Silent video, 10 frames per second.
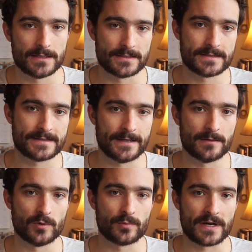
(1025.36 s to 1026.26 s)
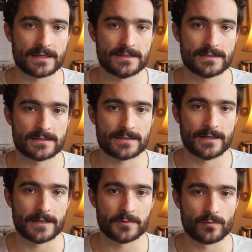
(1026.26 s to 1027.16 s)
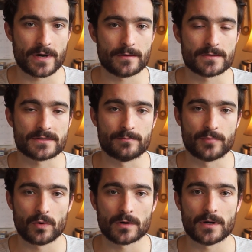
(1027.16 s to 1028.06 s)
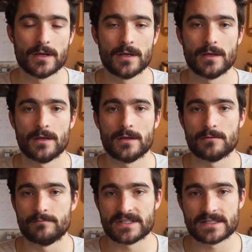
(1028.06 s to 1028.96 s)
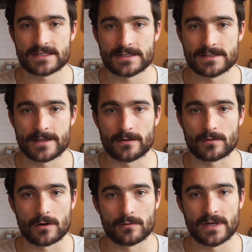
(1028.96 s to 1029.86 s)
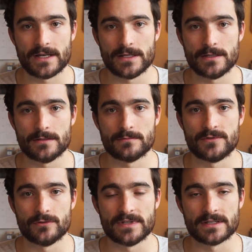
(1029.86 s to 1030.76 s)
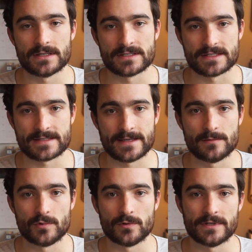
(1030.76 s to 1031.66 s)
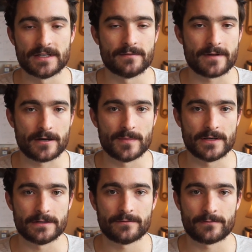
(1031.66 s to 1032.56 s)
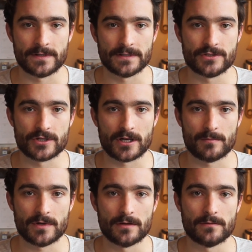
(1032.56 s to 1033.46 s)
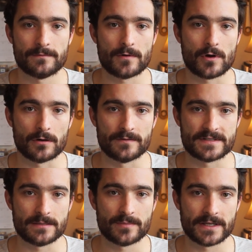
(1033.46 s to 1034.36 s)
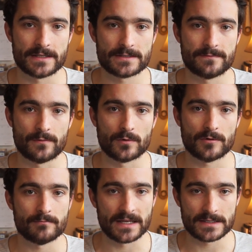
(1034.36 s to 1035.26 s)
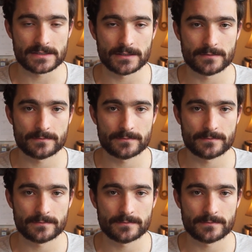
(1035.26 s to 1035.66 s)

a sustainable practice, and I would rather support businesses that are already doing a sustainable and environmentally friendly job of harvesting plants for medicine.